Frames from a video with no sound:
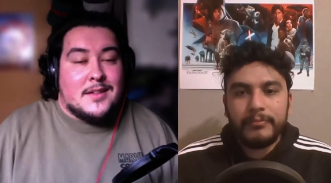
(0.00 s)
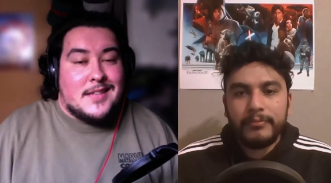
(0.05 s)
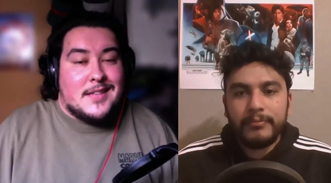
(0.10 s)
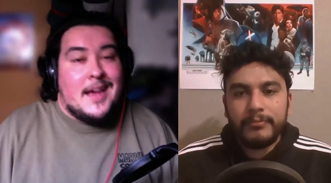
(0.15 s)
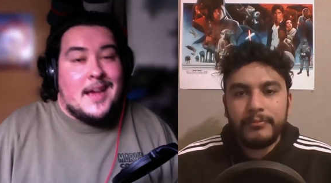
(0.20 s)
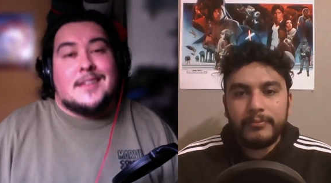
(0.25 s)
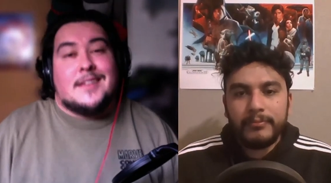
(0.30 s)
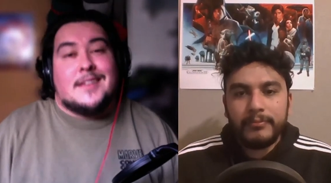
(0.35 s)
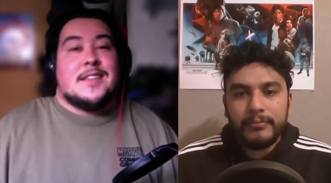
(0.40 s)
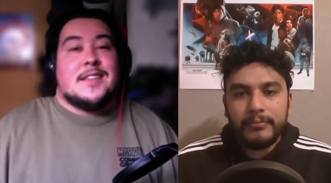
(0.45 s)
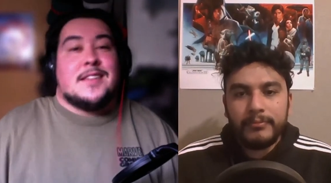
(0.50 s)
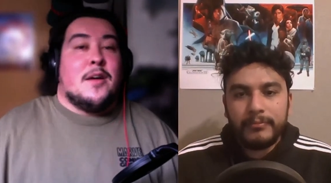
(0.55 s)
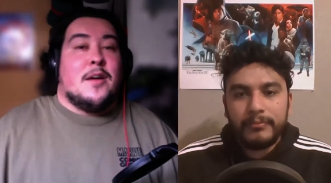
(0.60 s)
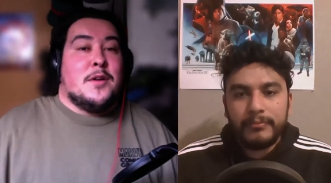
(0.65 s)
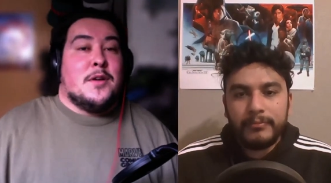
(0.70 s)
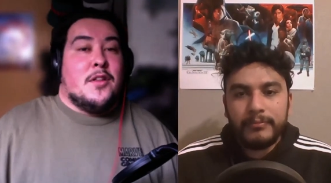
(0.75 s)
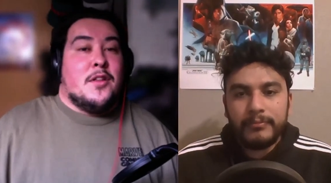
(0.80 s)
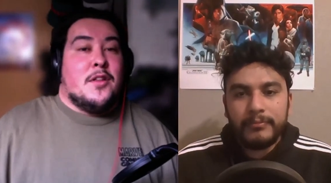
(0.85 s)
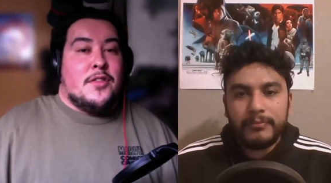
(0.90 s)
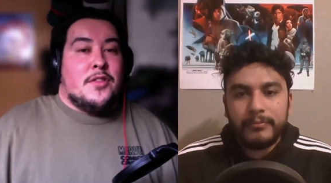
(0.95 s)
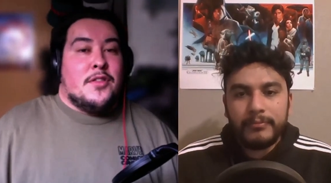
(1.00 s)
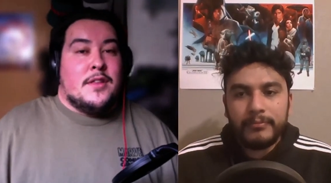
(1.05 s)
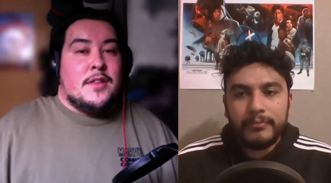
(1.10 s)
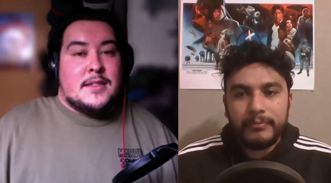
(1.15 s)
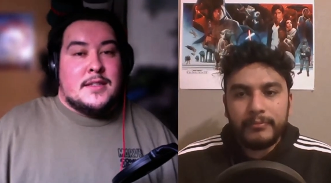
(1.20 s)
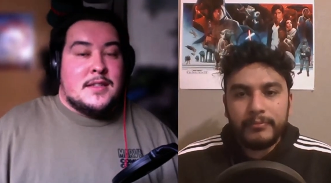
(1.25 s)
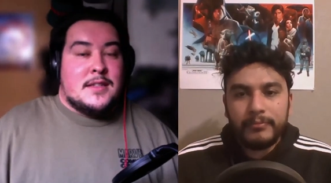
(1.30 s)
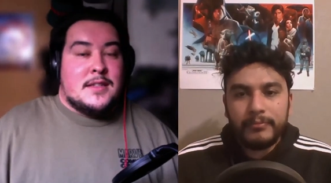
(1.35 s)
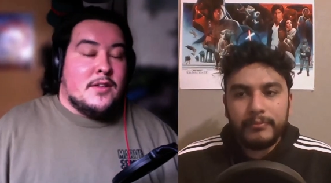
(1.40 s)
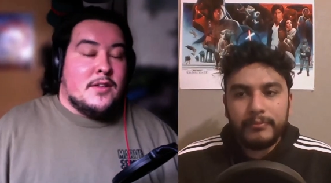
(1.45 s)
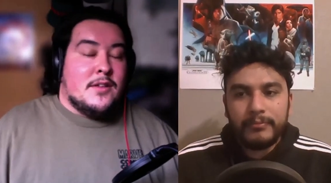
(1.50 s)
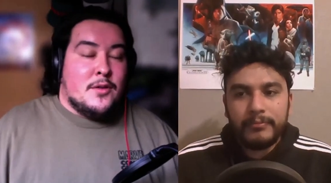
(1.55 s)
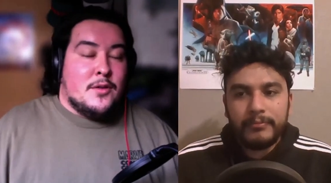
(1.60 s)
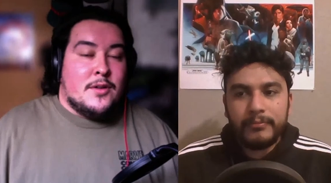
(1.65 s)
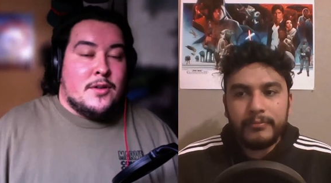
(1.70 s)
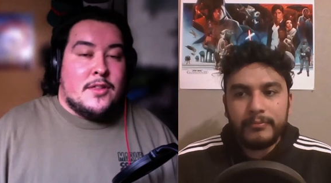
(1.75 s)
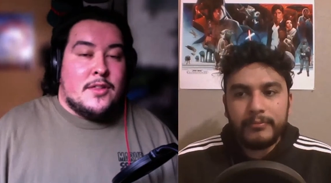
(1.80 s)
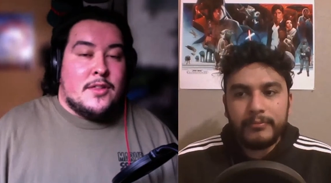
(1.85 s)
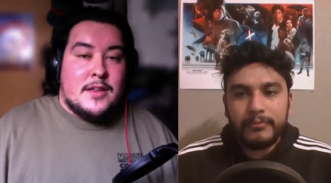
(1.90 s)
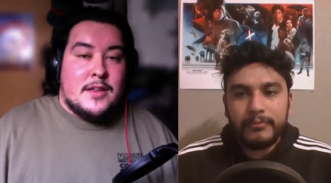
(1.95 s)
Speaker 1: And it's coming on, it's not only
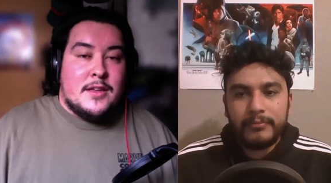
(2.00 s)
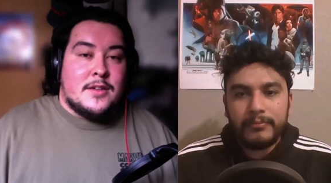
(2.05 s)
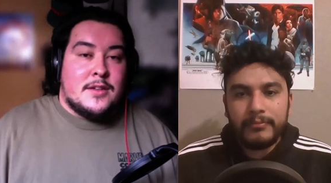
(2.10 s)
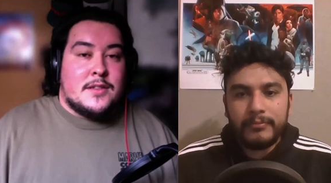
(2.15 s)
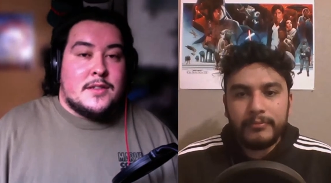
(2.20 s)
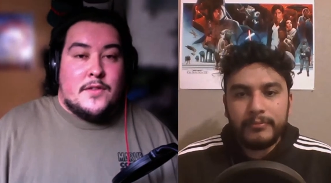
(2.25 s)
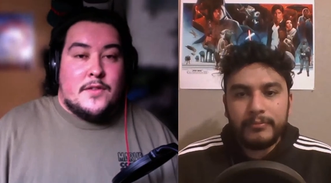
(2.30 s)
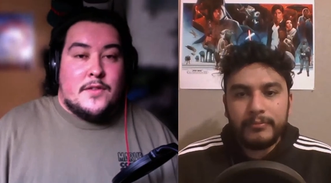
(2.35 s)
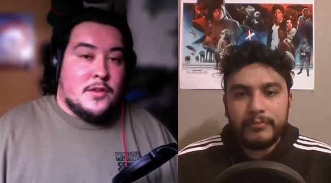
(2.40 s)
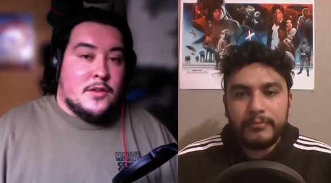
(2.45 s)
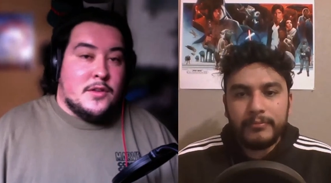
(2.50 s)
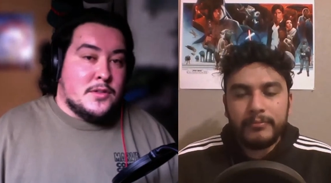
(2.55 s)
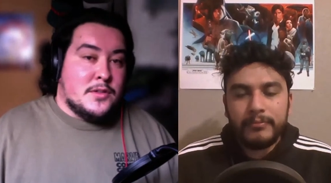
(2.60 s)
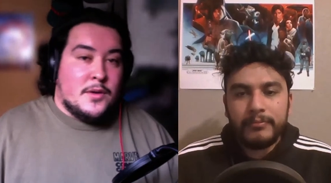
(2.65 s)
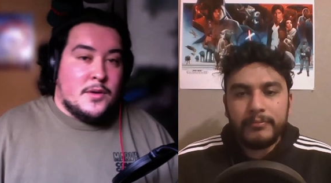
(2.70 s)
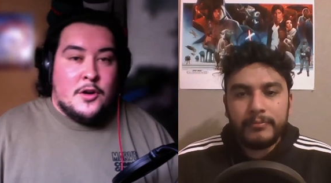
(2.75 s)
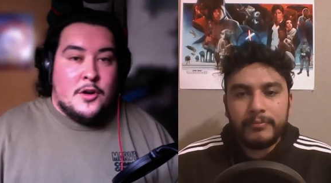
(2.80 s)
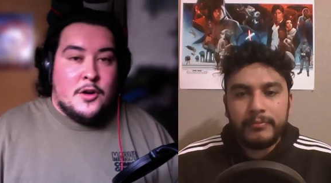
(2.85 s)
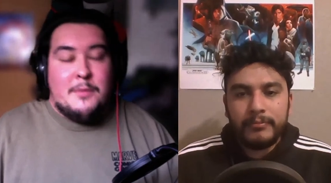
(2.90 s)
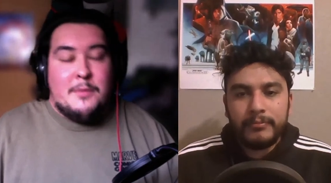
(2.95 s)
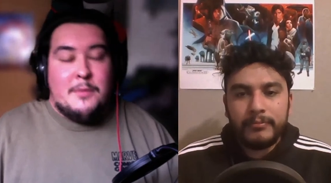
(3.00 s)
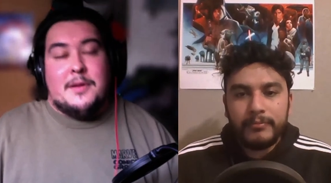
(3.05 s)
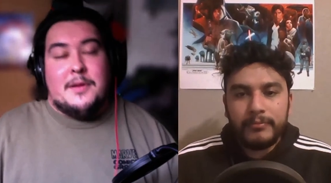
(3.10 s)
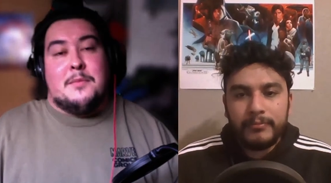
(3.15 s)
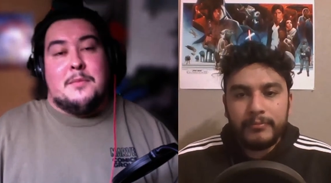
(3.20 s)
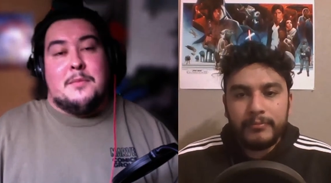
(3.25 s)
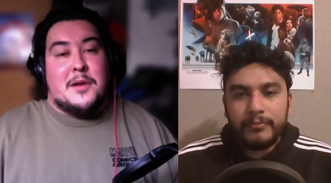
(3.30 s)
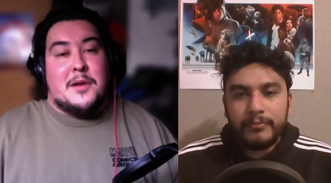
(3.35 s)
going to theaters for those who are open,